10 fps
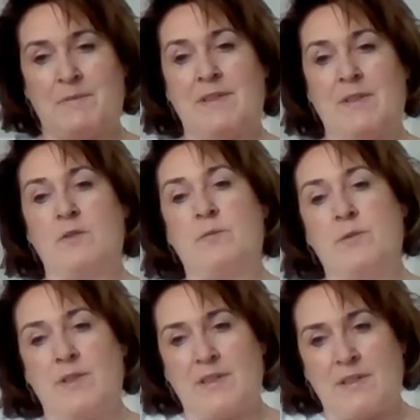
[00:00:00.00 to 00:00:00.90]
but we don't
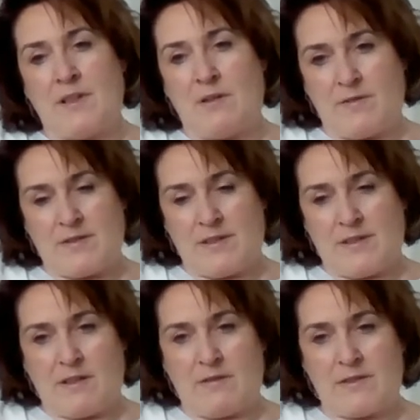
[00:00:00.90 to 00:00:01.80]
put it in
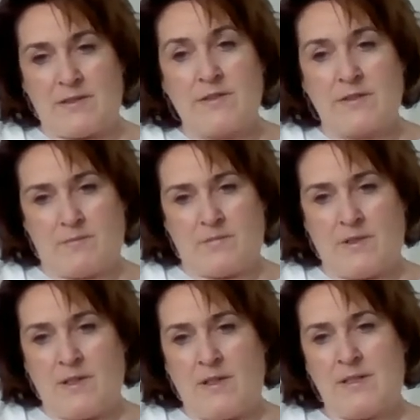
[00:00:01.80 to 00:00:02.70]
our
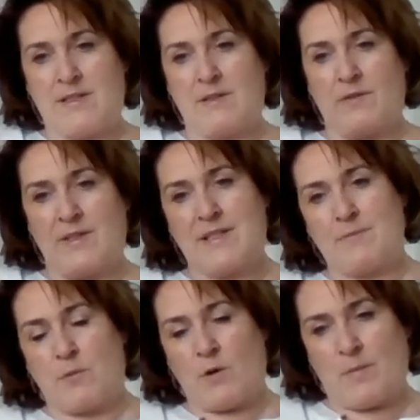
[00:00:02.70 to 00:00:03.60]
system. So this
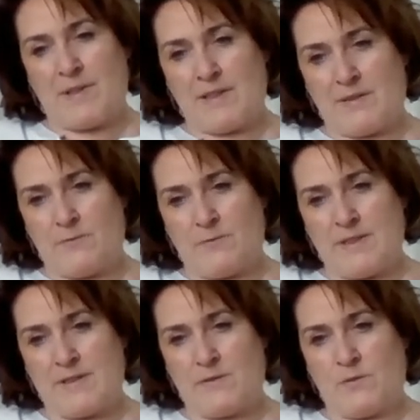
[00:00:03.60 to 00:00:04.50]
is probably a
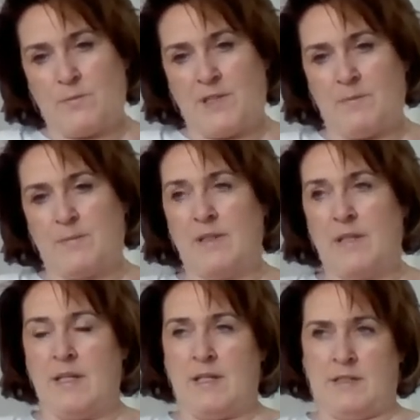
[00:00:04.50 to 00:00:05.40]
difference to people
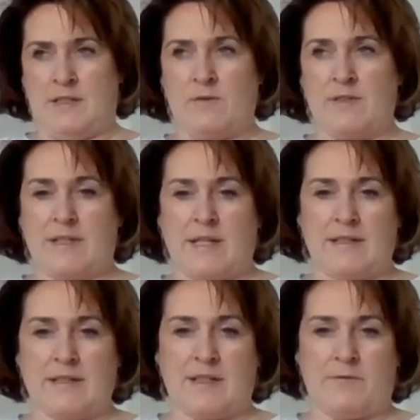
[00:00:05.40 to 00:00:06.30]
using
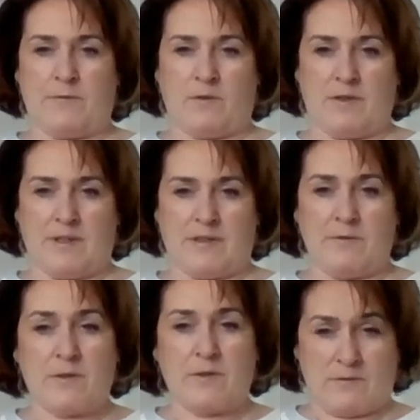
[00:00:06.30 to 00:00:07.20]
algae for a
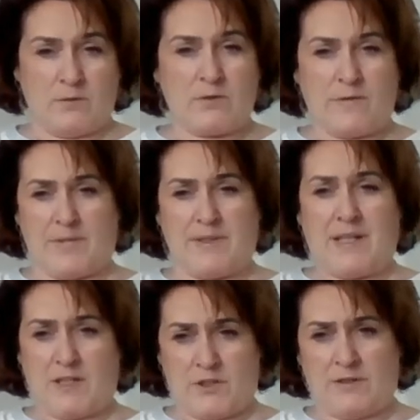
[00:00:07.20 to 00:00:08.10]
different route of
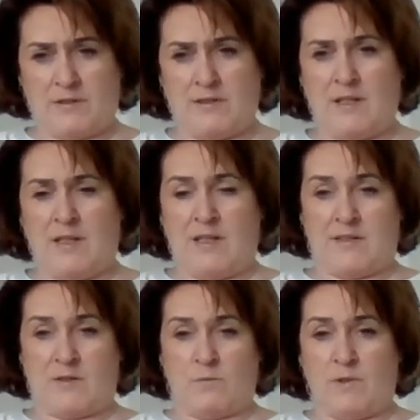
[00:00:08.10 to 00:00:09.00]
application.
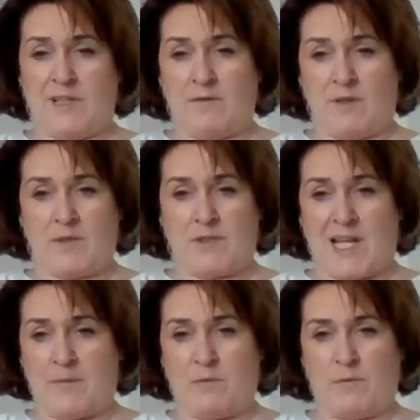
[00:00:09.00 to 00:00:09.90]
So we are very much
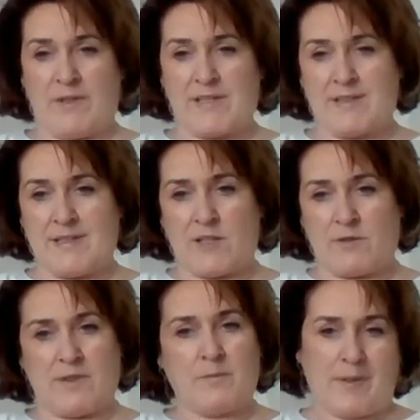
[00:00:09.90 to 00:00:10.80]
happy with this
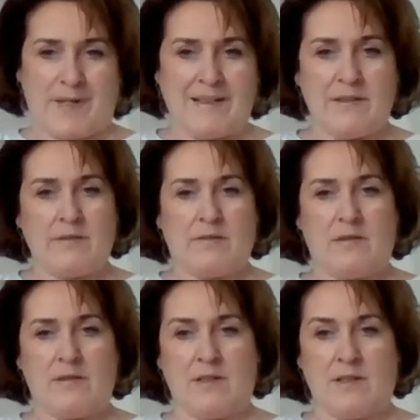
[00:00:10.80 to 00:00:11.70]
natural blend,
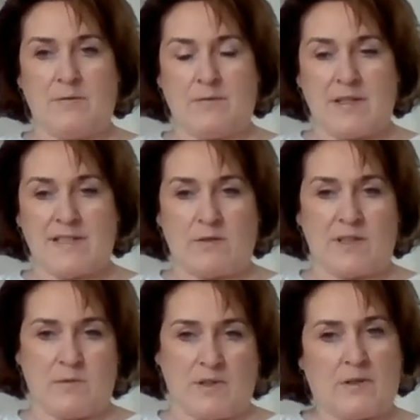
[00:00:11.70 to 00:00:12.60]
as long
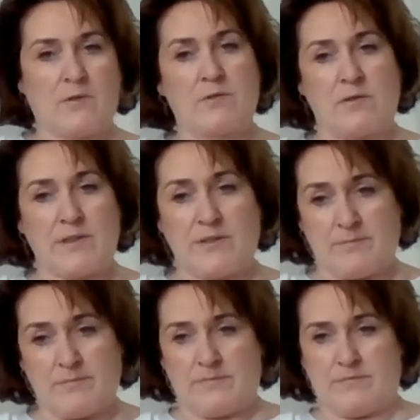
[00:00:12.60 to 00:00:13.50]
as we can control it.